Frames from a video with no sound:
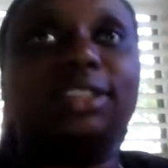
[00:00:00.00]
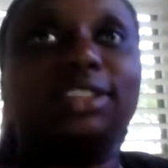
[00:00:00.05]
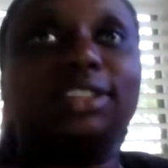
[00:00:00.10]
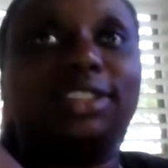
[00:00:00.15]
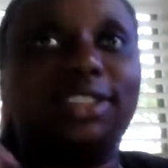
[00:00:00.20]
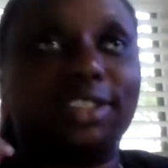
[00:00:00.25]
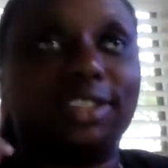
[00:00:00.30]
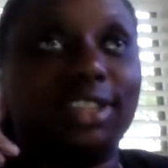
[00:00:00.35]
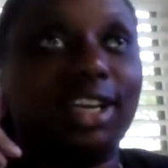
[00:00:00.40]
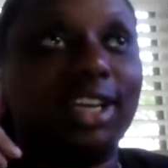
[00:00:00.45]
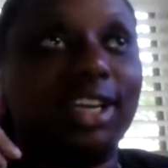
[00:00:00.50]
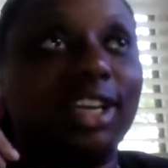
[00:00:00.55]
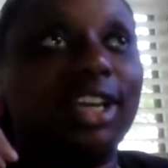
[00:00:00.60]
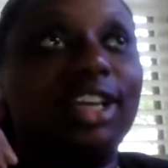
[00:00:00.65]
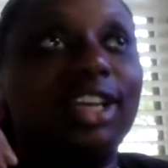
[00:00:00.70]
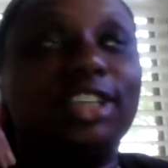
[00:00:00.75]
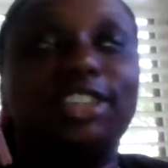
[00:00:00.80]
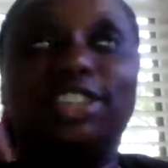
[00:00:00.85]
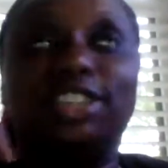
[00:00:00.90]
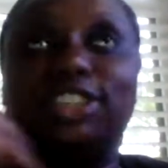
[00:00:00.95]

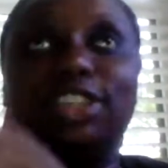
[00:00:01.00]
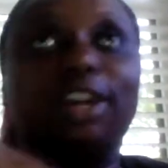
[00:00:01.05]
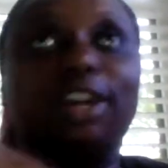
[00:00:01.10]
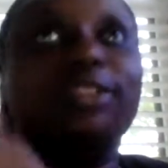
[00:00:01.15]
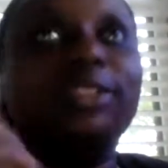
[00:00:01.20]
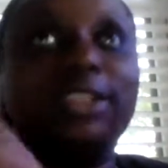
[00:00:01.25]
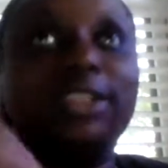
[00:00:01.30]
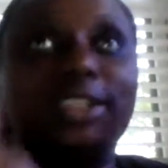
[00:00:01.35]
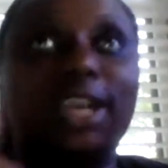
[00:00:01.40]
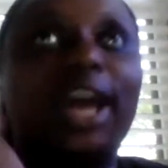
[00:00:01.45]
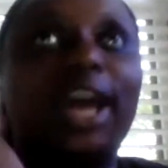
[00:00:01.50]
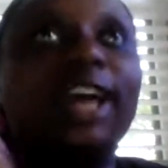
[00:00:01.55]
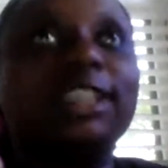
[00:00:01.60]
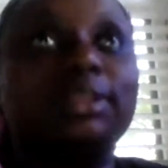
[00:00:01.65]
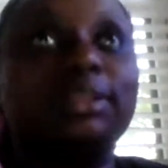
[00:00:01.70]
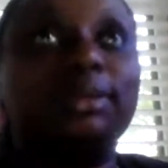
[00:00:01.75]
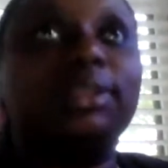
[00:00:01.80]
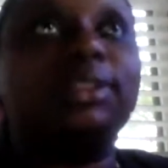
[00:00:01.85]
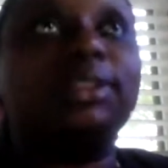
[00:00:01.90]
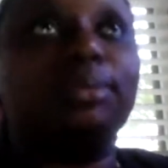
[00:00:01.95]
She's always
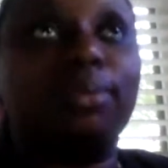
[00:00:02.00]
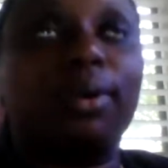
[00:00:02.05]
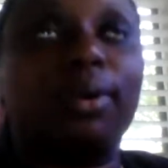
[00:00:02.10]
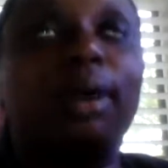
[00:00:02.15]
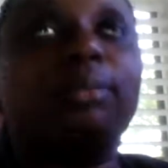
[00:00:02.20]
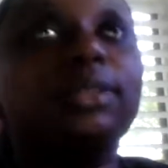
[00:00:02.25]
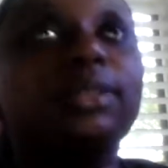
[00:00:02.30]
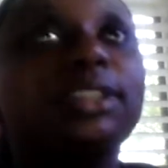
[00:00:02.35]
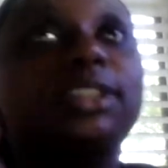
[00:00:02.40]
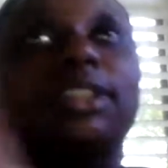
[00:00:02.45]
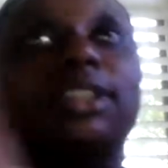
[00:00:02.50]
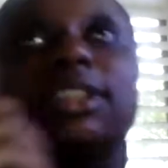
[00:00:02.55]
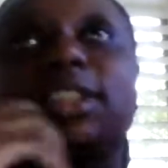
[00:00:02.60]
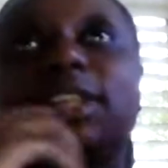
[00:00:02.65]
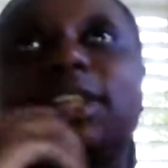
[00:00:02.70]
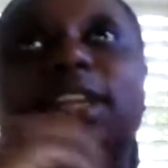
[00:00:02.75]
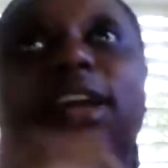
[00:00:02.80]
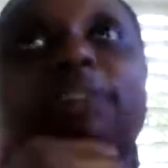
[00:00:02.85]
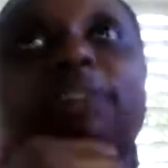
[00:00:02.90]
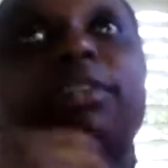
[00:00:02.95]
asked me to promise to
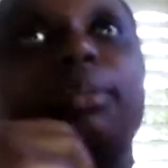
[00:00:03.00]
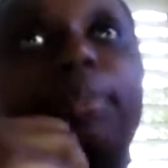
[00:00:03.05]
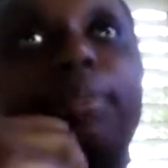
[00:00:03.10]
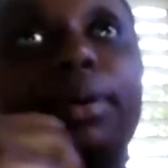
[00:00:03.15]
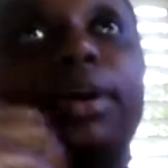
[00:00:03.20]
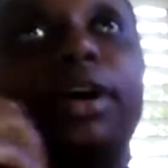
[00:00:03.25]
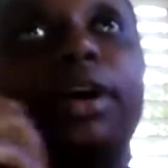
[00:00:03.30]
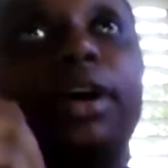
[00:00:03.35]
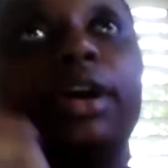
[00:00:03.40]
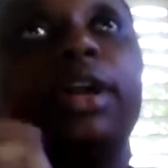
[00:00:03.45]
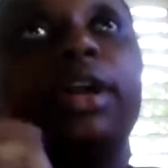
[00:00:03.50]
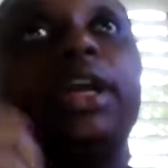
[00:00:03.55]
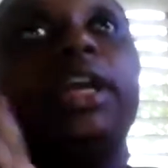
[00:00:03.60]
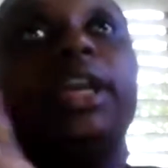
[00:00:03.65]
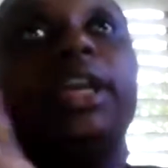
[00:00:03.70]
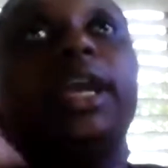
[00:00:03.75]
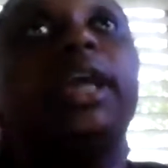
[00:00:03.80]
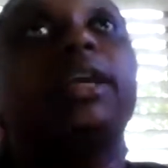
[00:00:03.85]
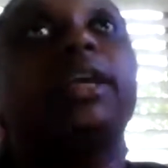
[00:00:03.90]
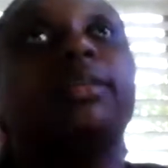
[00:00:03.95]
never put her
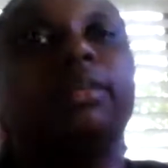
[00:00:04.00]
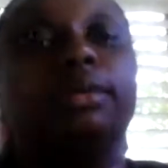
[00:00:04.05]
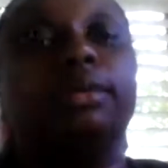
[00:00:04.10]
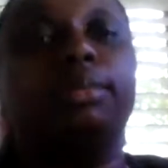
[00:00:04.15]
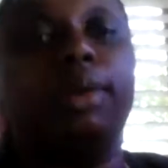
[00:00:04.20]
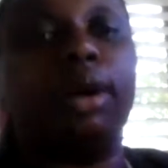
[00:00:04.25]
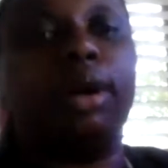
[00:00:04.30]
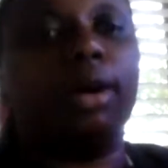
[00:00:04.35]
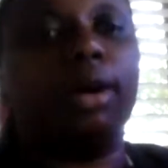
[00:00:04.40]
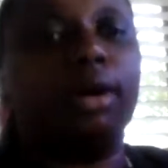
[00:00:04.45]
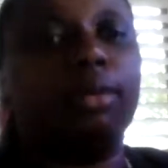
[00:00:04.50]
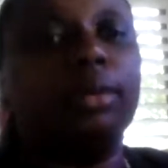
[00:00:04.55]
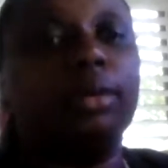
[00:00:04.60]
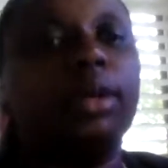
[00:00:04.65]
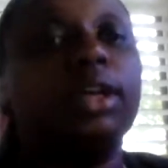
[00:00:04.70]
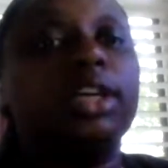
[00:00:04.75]
in a group home.